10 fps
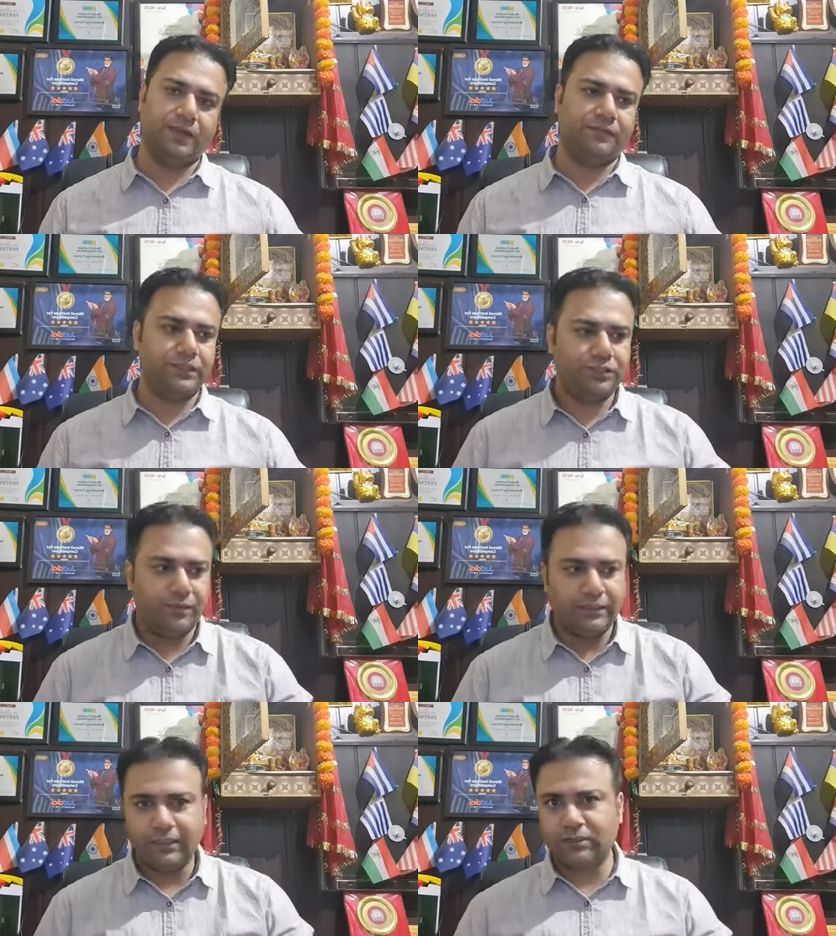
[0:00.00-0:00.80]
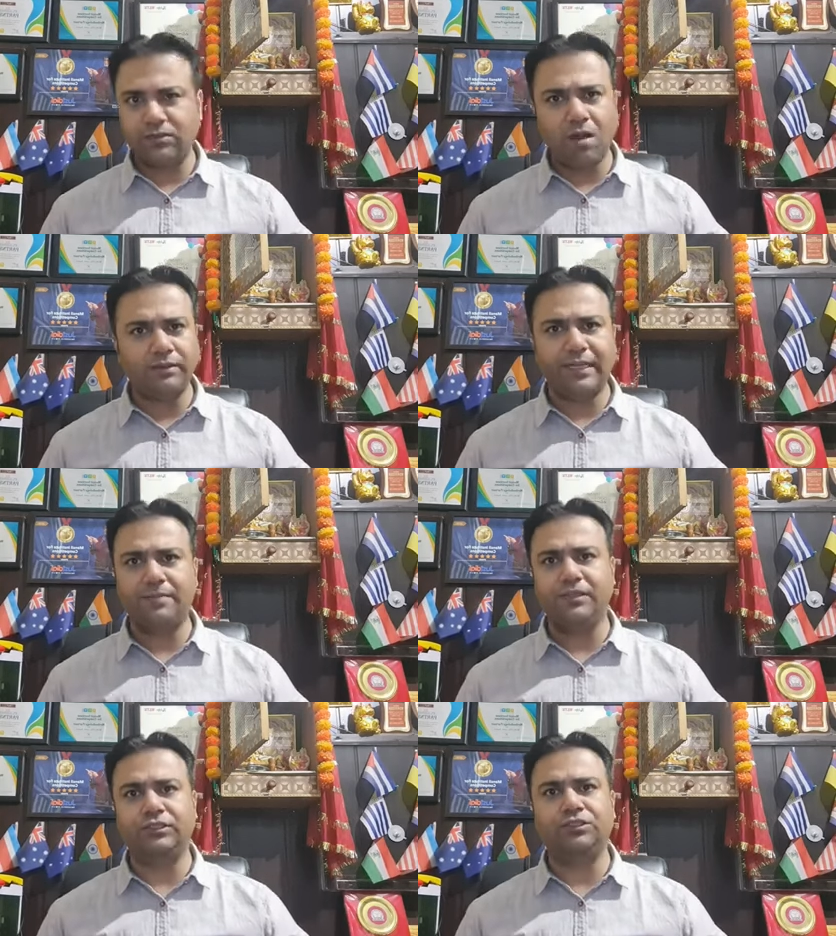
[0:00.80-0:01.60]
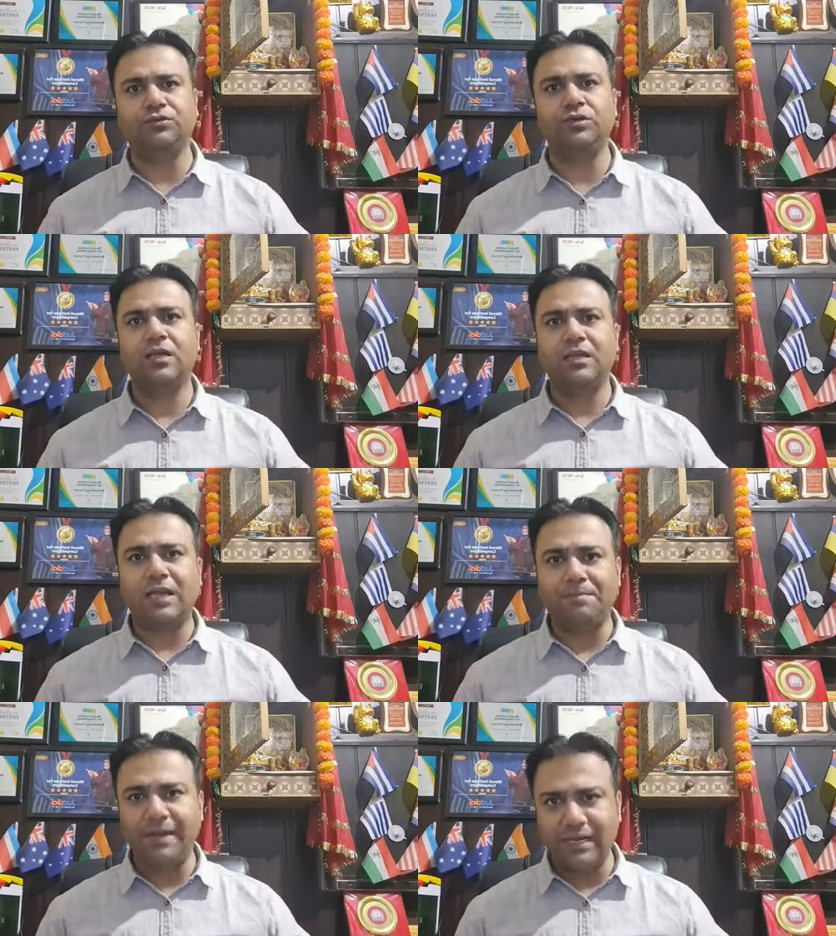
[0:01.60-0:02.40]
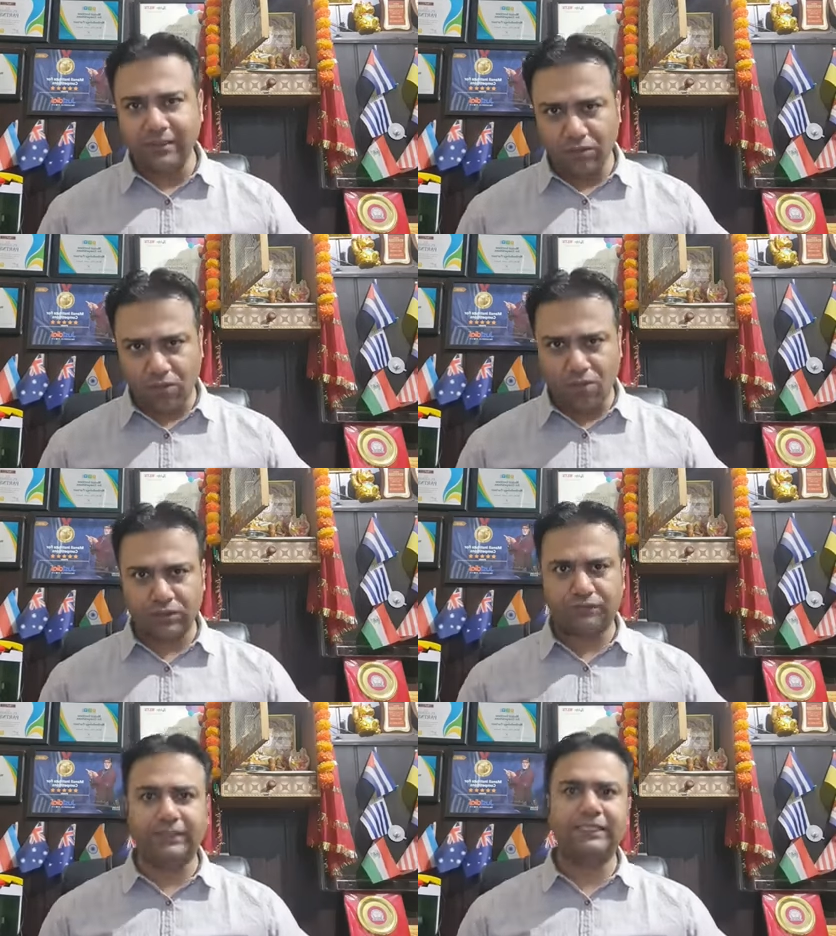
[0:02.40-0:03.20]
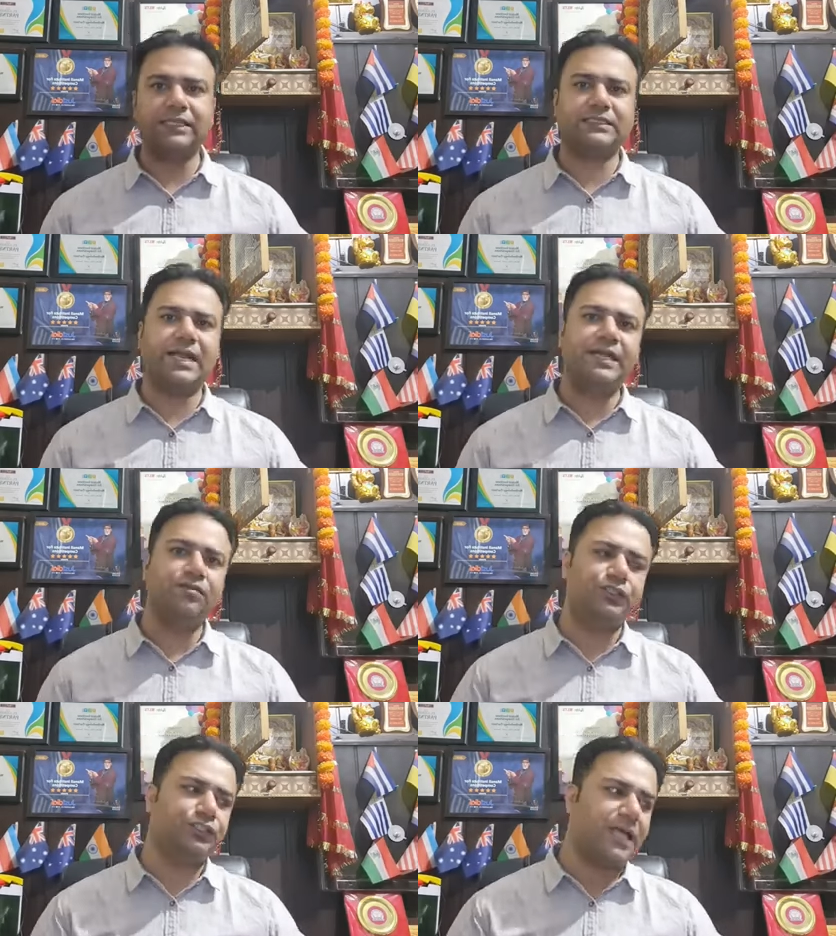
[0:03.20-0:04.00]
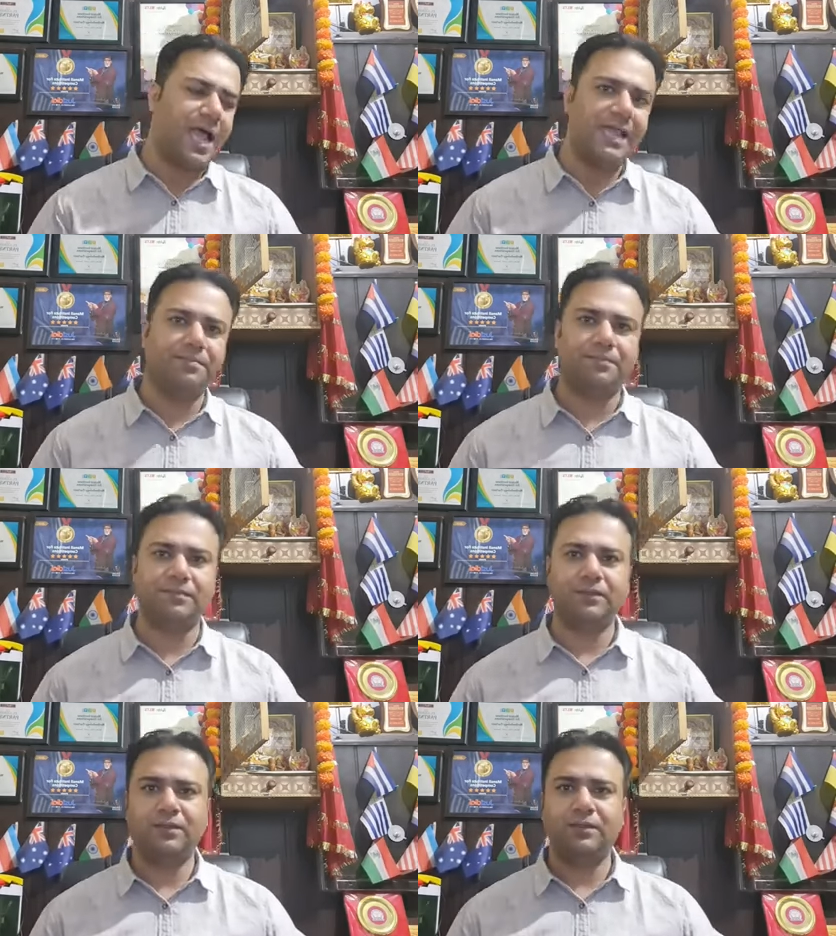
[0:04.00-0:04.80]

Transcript: If the student is not able to complete the course within the scheduled time,